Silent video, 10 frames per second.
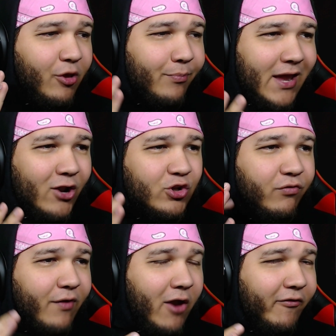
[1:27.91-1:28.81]
The piano is
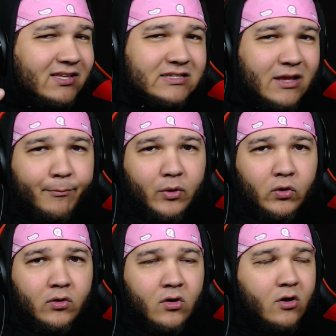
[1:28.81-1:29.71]
very
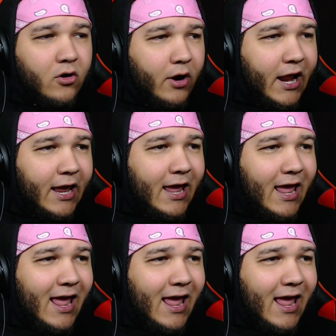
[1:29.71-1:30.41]
simple, right?